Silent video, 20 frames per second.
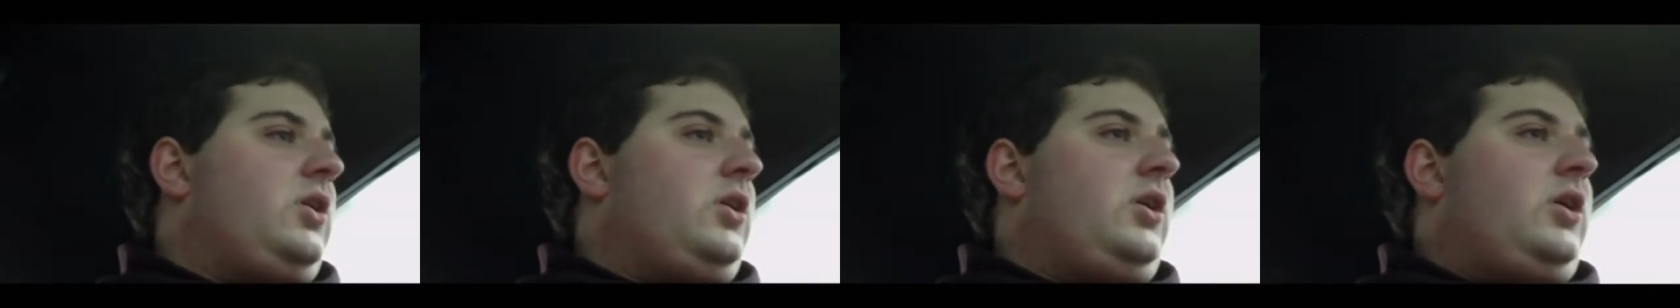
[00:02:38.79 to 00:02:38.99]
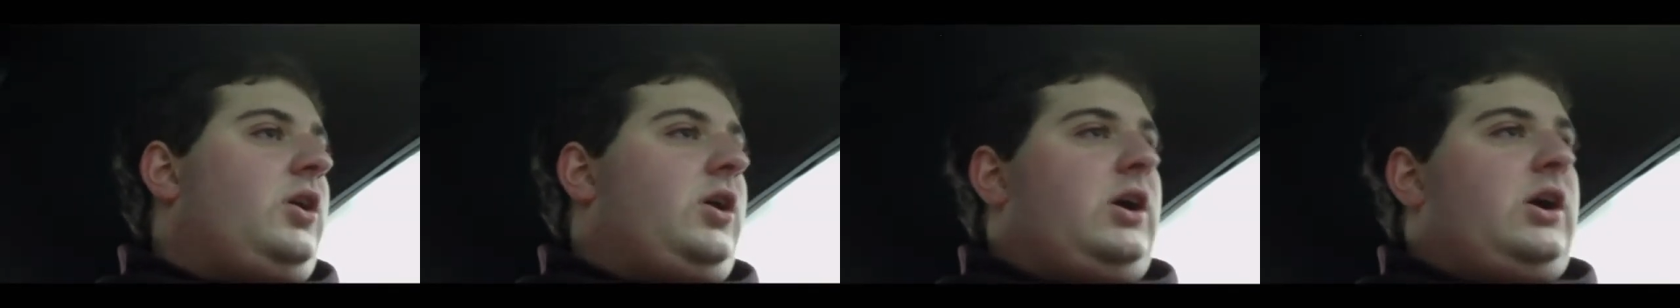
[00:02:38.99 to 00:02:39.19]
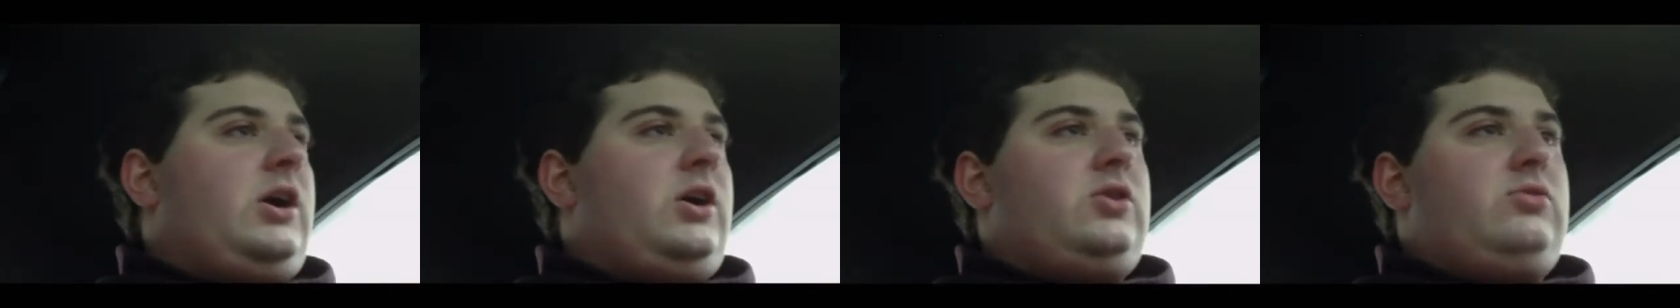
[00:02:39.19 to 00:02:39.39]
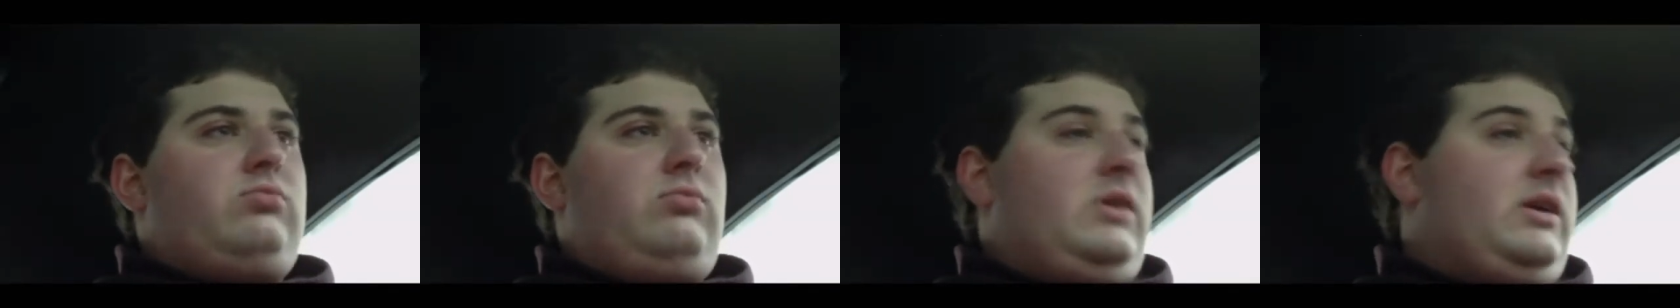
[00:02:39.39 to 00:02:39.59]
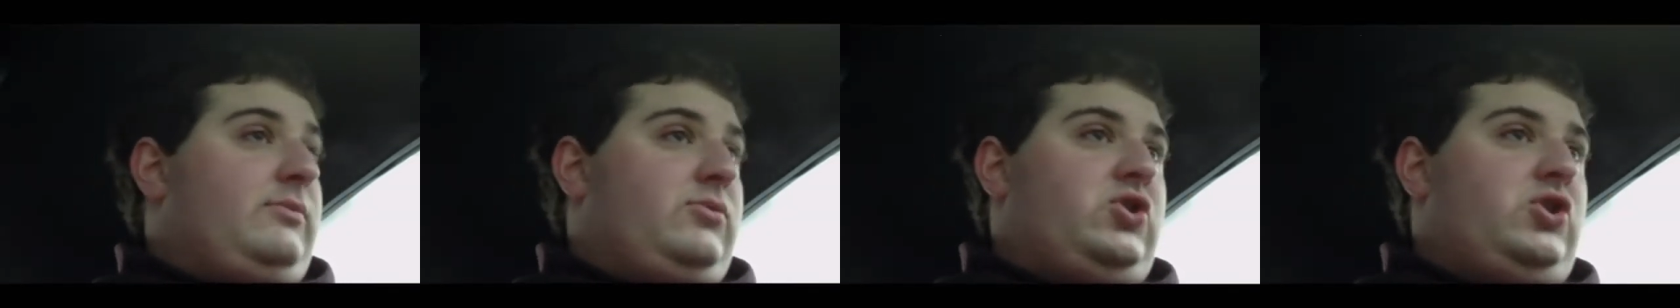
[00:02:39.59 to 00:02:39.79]
Car,
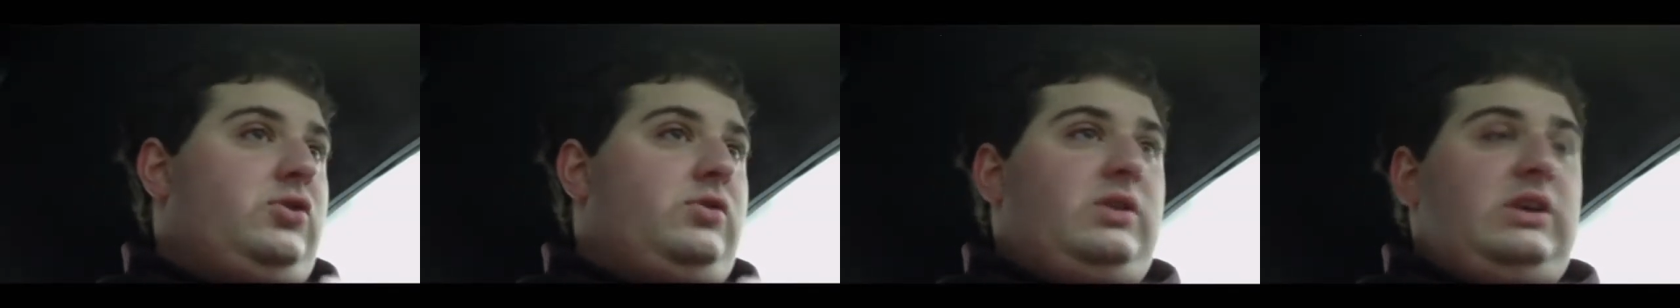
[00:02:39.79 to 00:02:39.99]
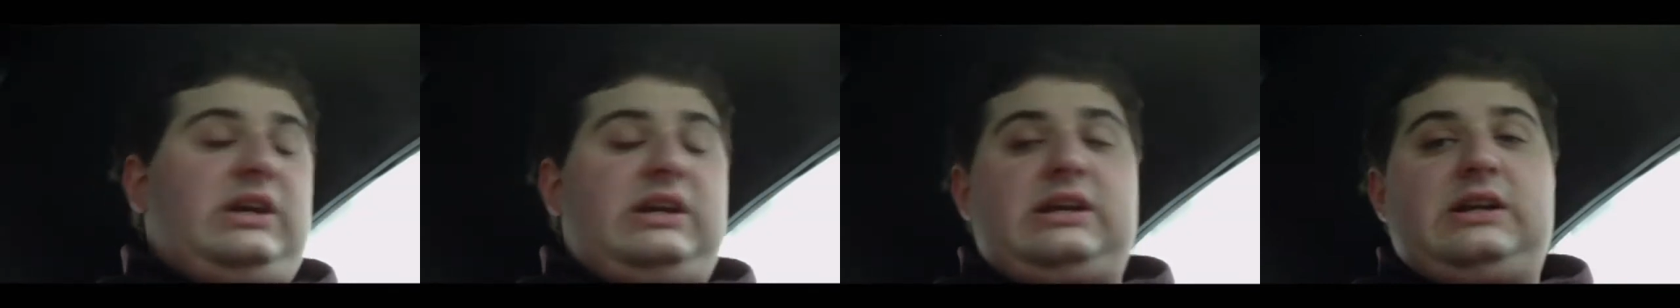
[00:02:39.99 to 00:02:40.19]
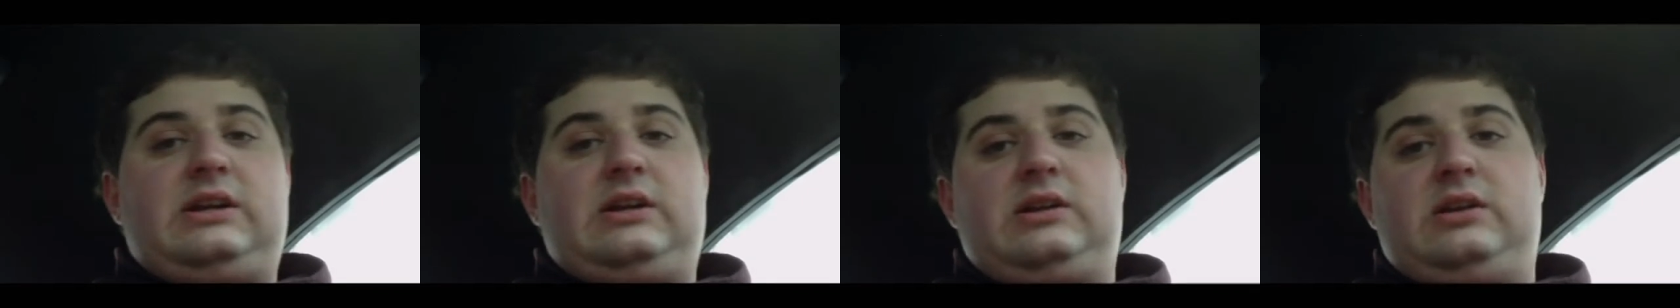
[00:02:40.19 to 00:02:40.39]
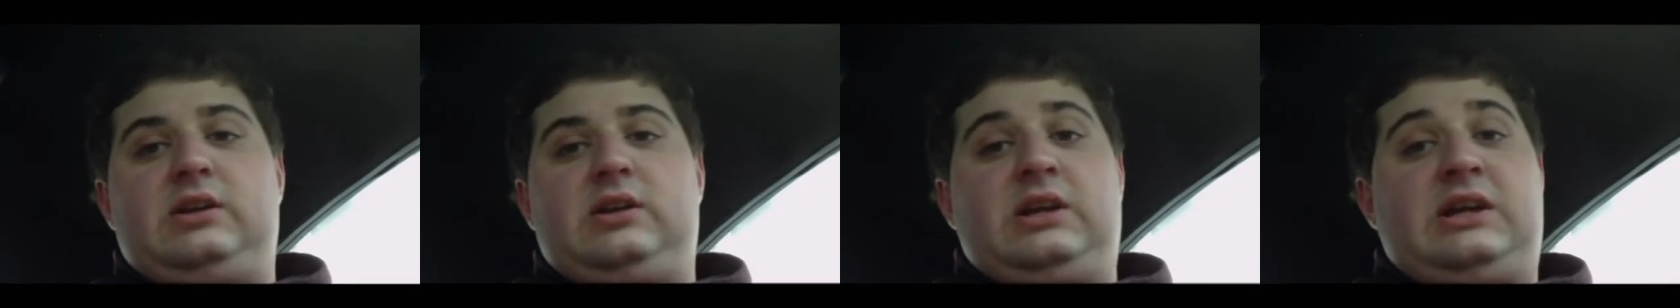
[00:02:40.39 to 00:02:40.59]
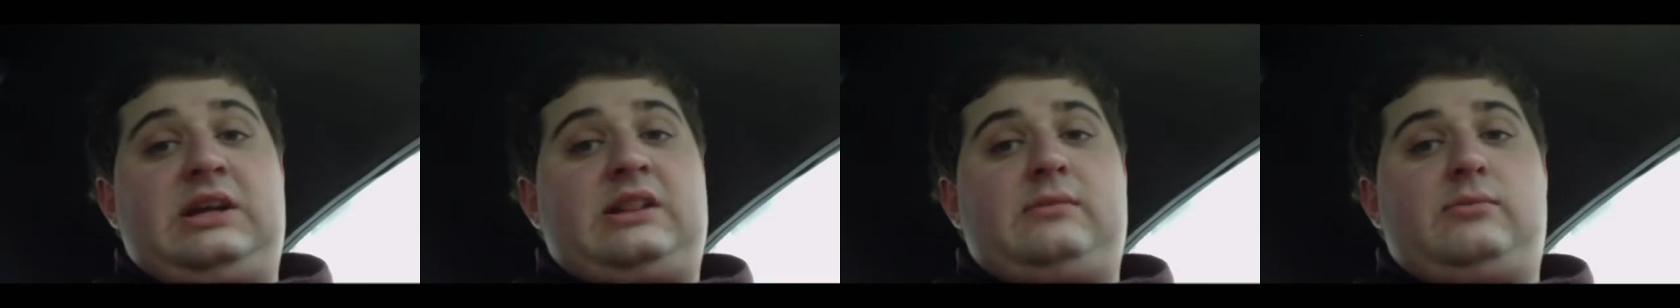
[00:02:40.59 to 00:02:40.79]
I'm shooting to
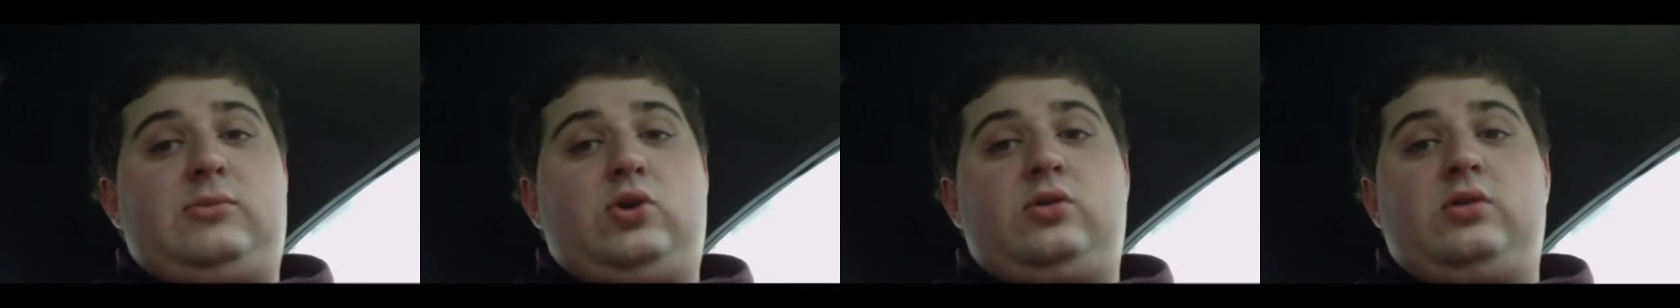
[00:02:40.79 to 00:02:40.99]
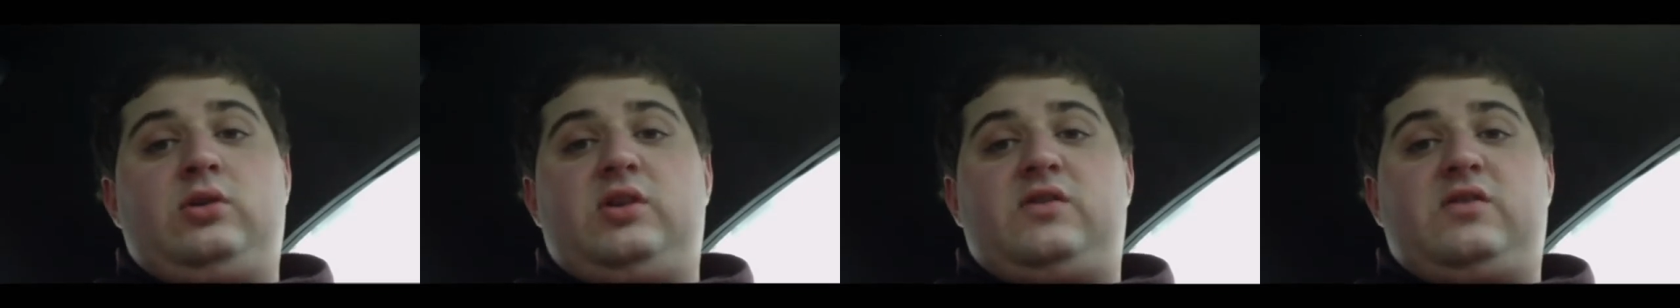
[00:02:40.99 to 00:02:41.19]
get the motor and